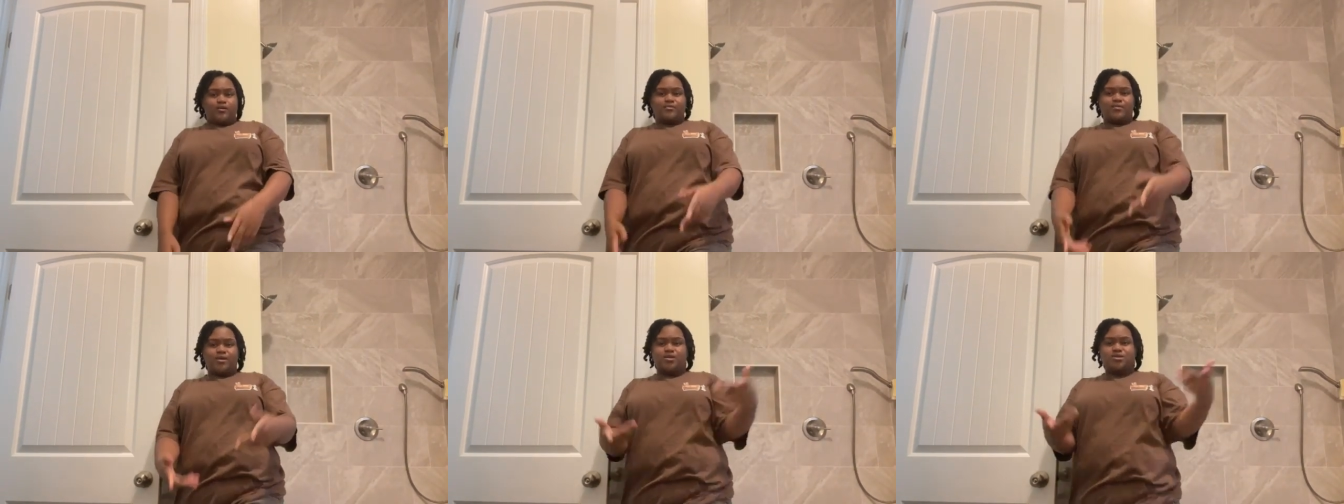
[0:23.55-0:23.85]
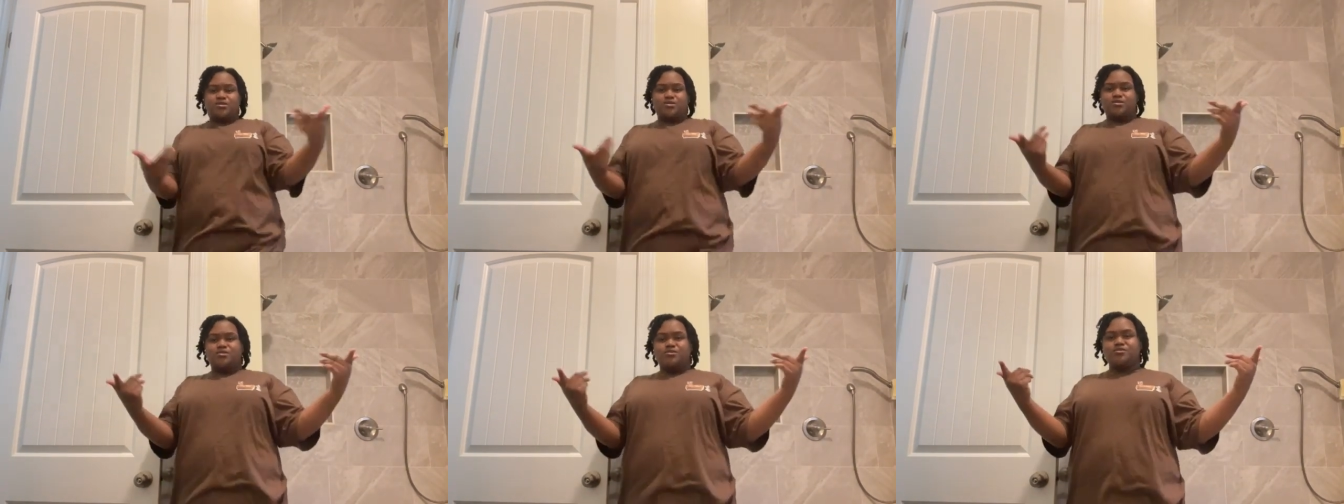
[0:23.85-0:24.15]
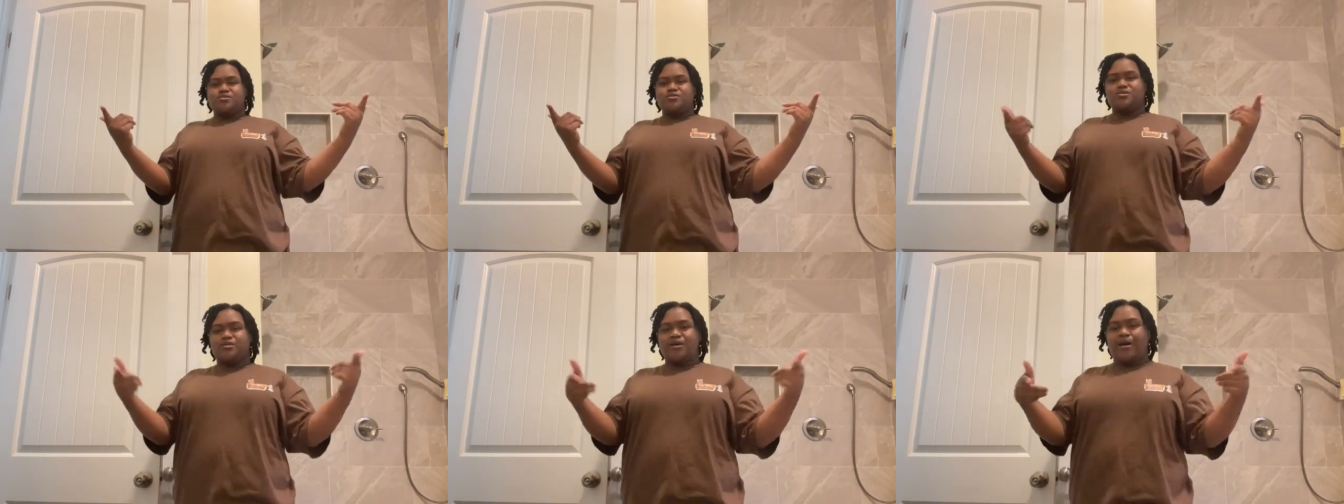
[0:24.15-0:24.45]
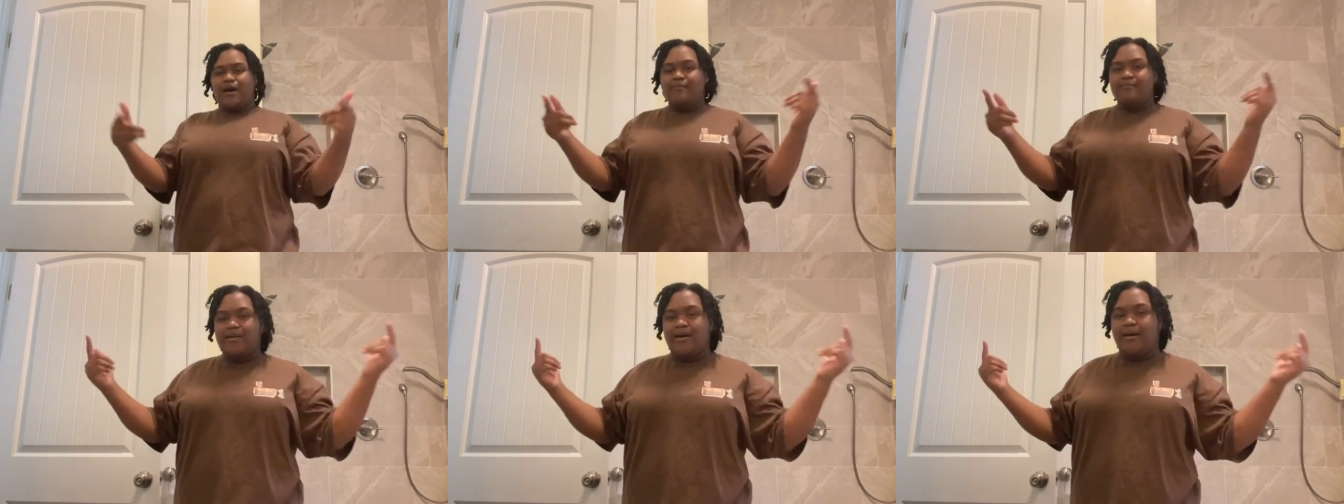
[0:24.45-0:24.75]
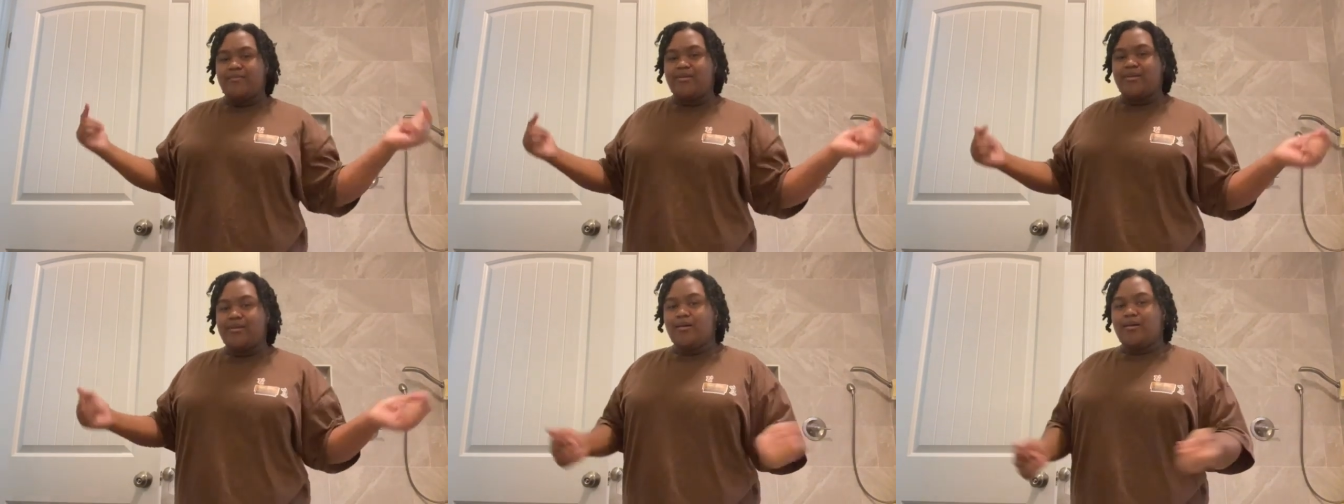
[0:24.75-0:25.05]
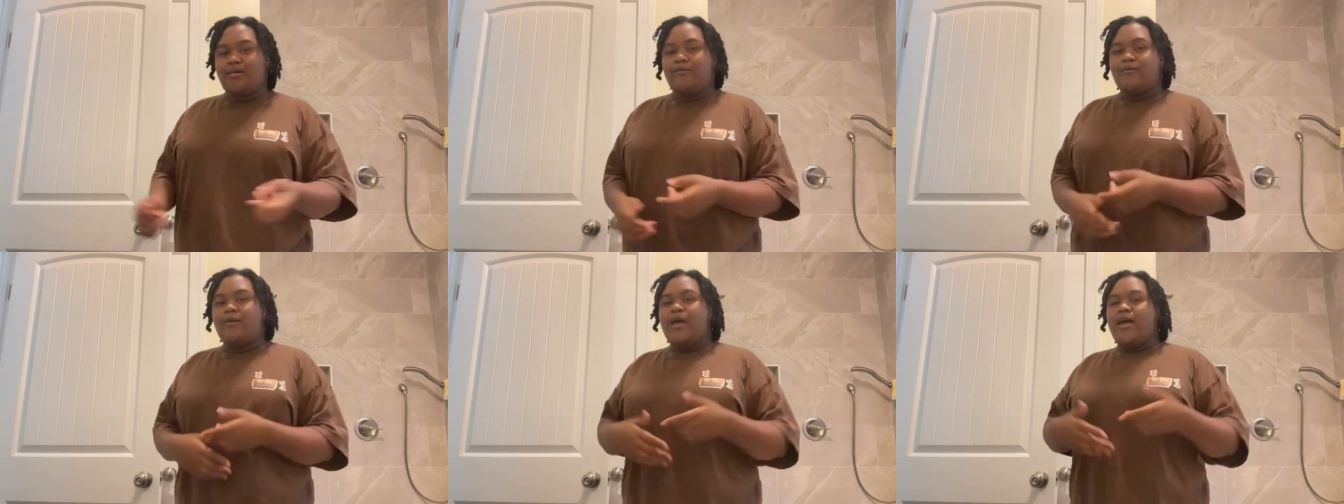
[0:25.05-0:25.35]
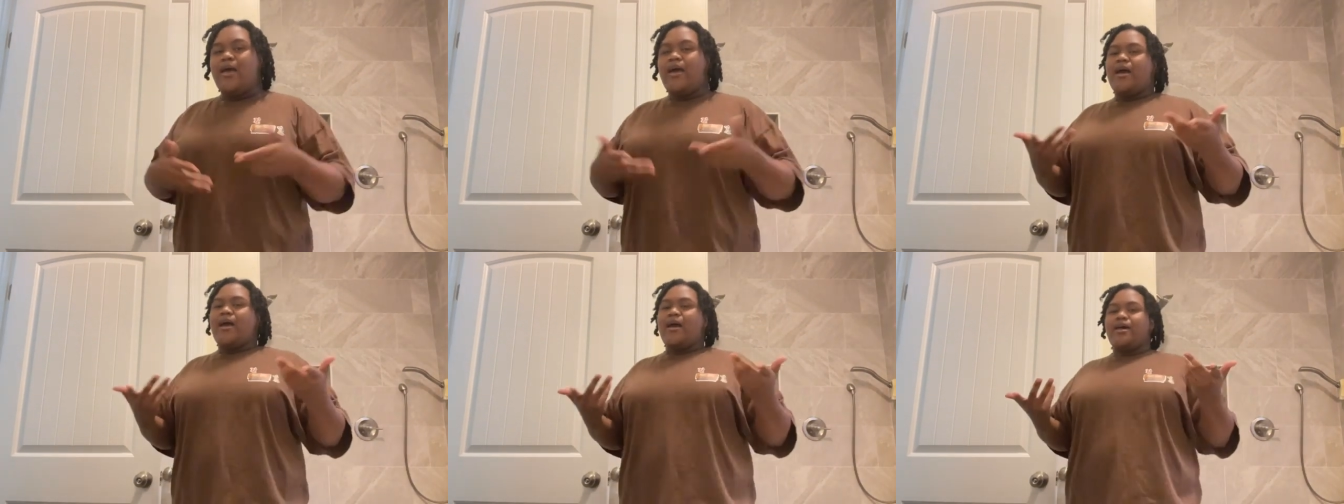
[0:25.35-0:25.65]
make sure you subscribe down below.
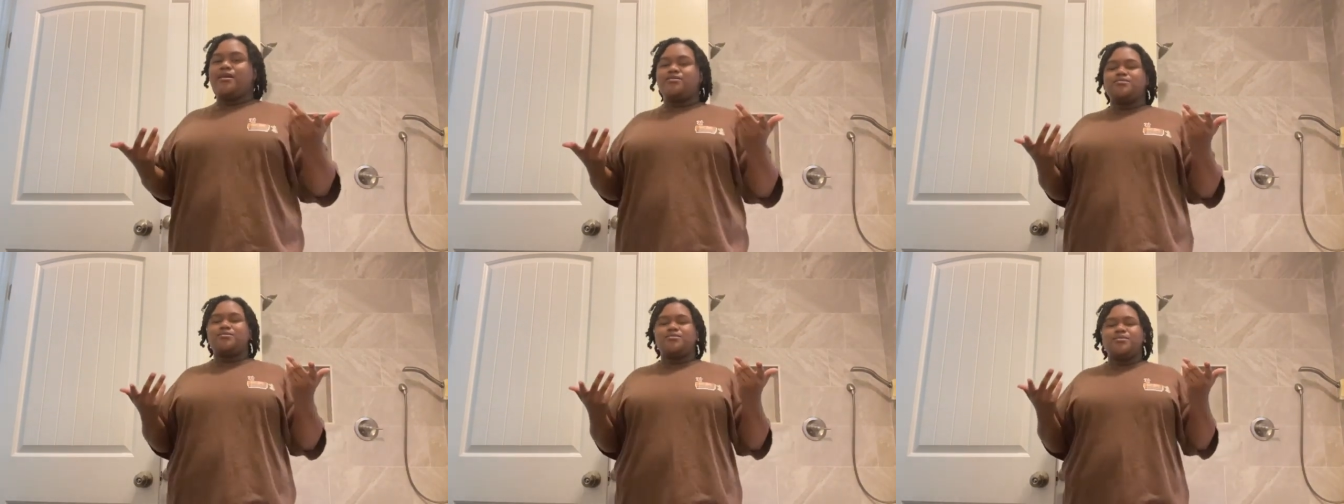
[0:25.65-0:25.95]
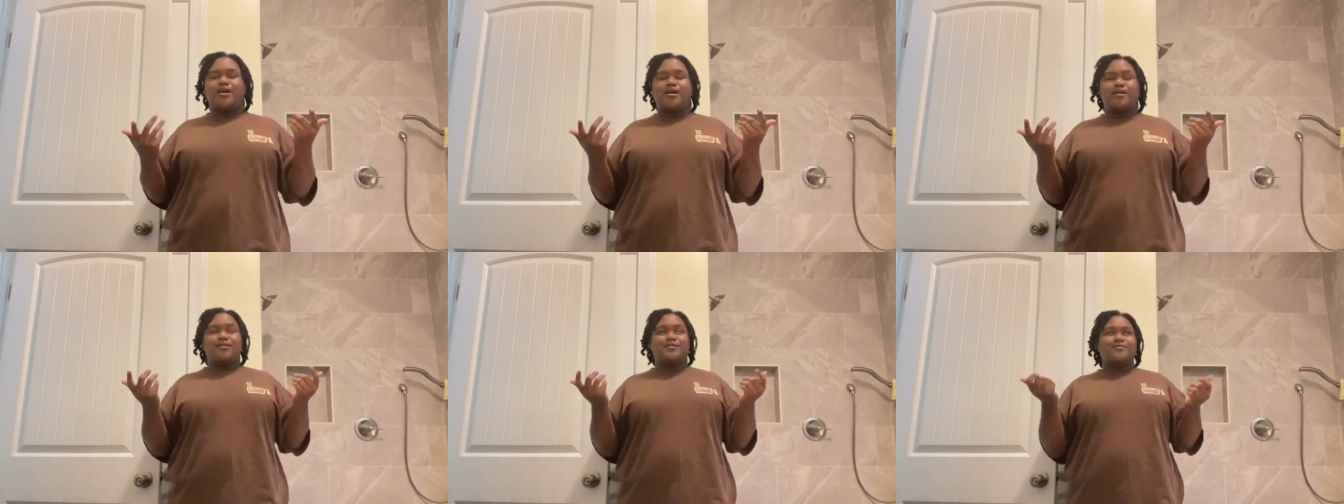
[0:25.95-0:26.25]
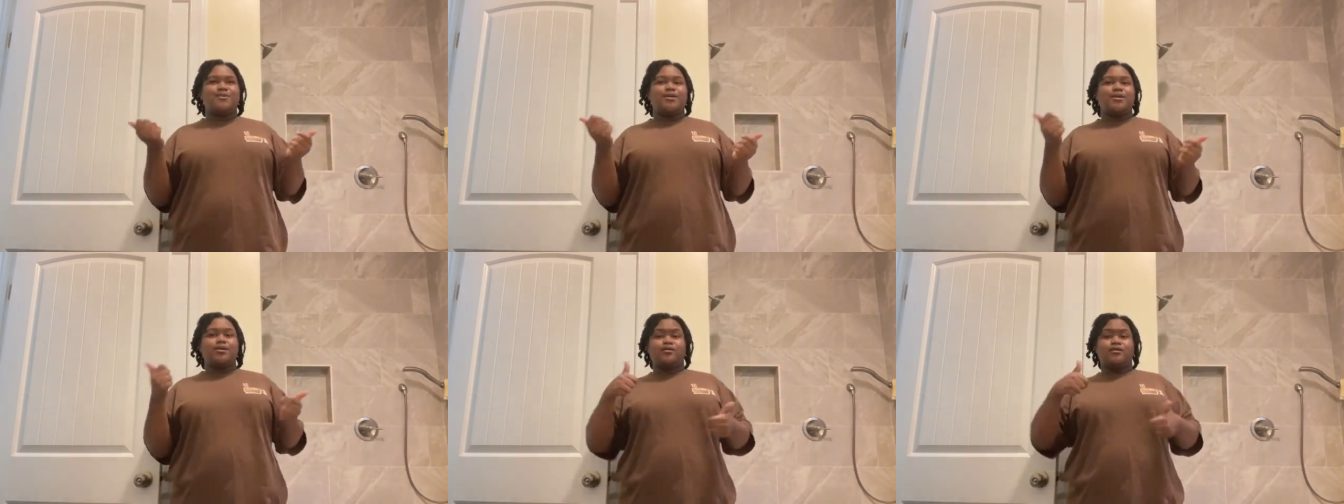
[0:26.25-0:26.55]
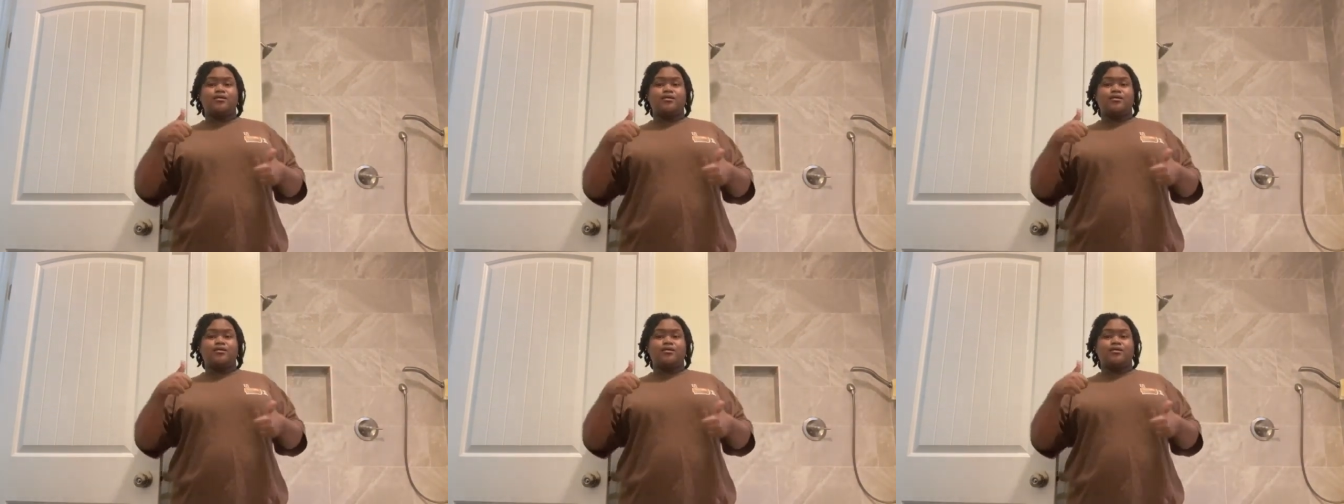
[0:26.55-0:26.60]
As you're down, I'm turning